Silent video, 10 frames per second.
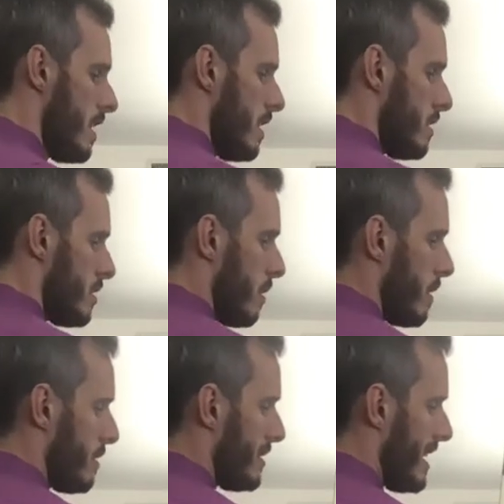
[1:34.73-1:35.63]
So we
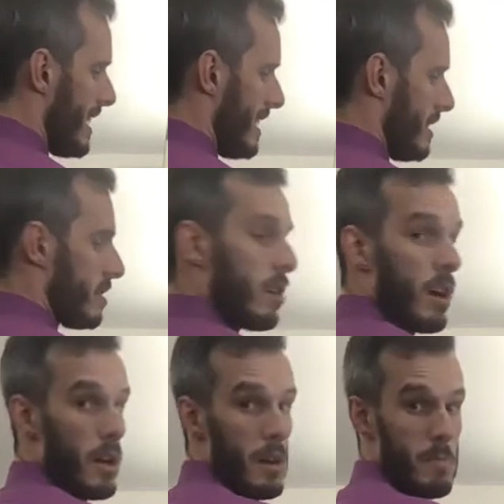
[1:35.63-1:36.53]
would say that the
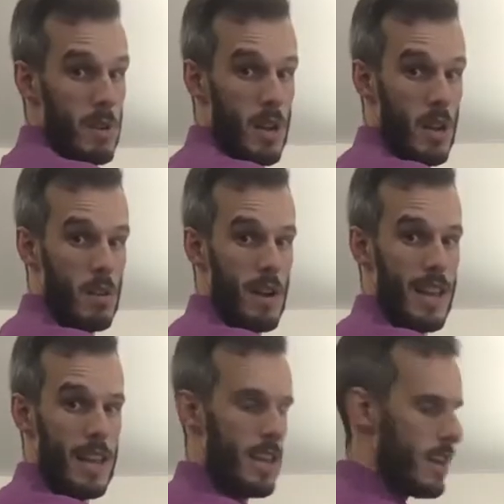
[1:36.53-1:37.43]
sternum right
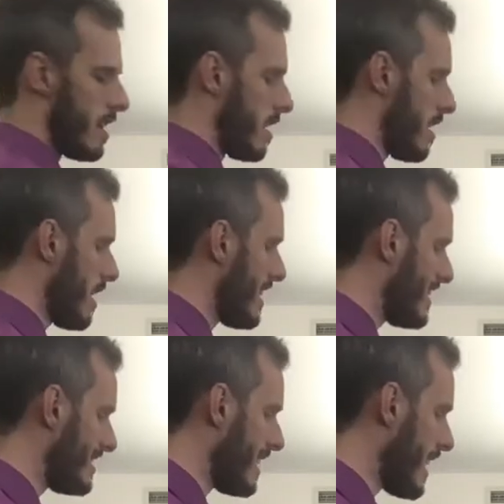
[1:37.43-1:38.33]
here
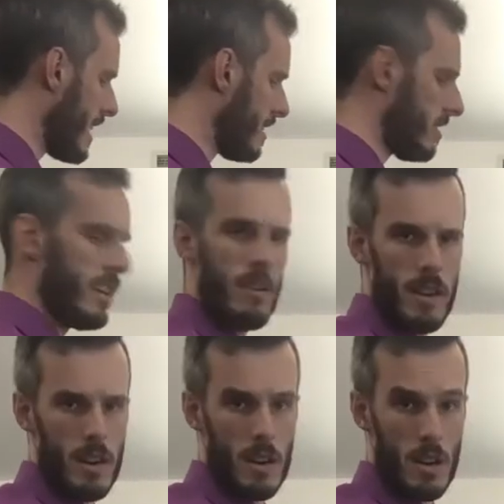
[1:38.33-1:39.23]
is
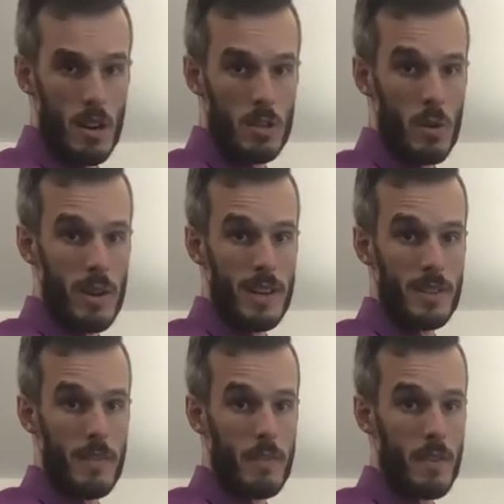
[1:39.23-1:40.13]
anterior, so it is
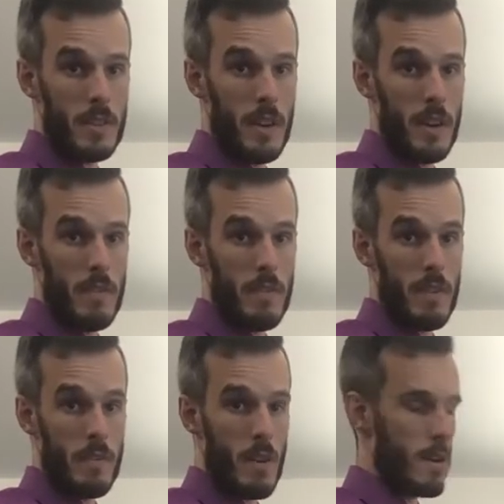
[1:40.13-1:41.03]
in front of
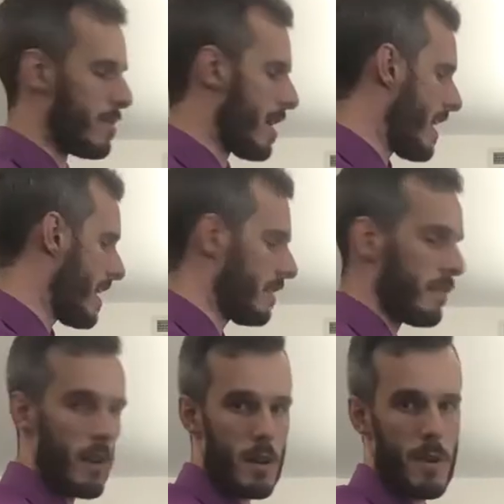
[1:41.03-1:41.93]
the vertebrae, and the
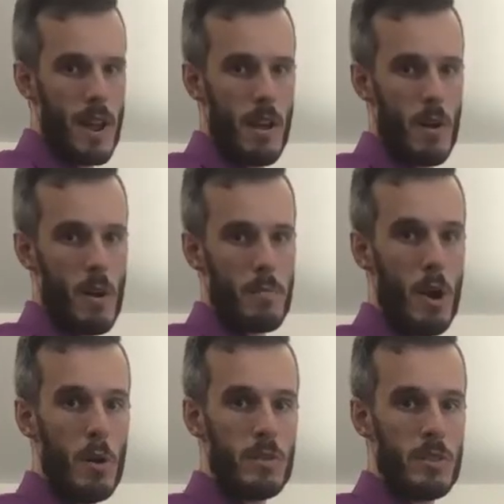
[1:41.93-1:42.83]
vertebrae are
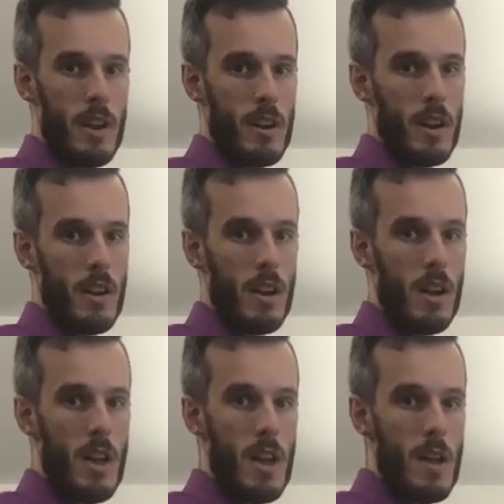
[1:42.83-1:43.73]
posterior
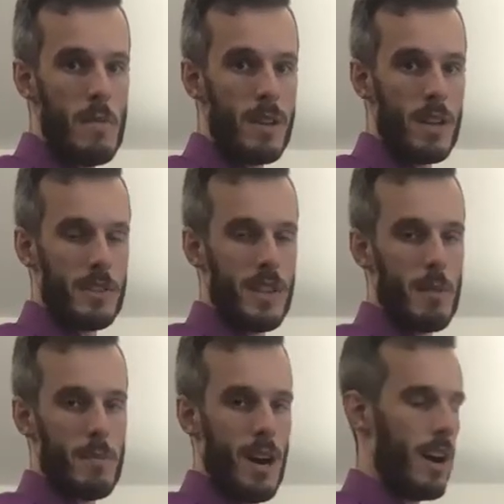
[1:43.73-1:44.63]
because they're
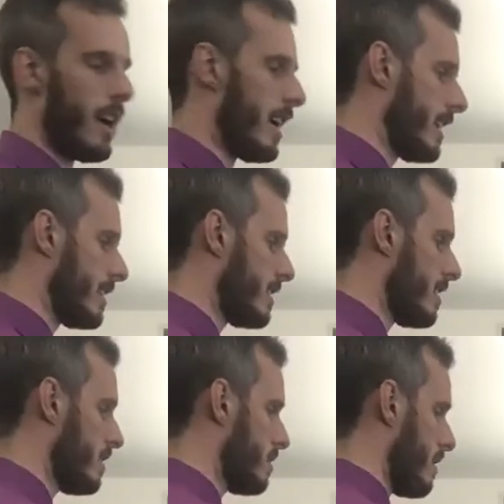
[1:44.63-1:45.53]
behind.
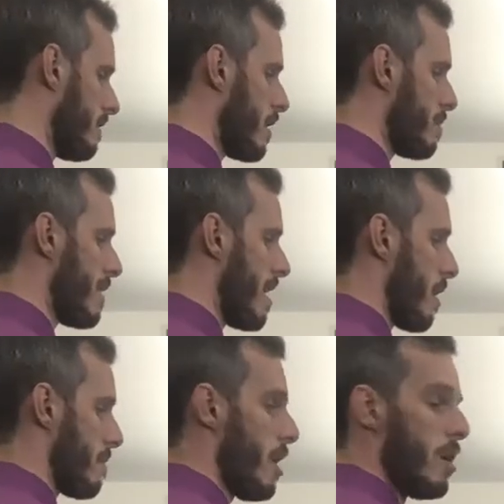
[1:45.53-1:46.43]
So the vertebrae
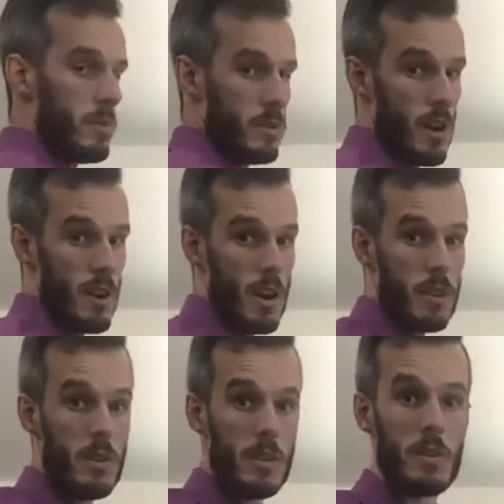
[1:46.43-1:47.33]
are posterior
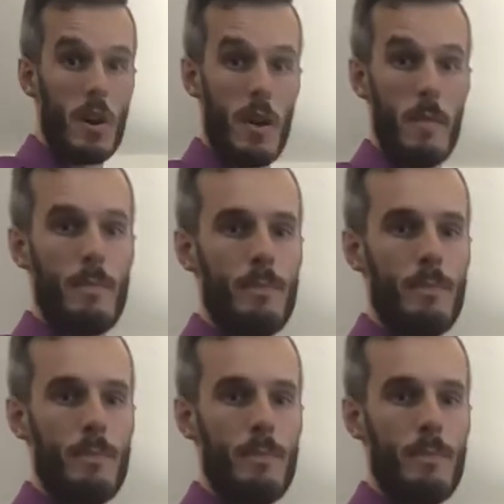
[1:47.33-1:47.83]
to the sternum,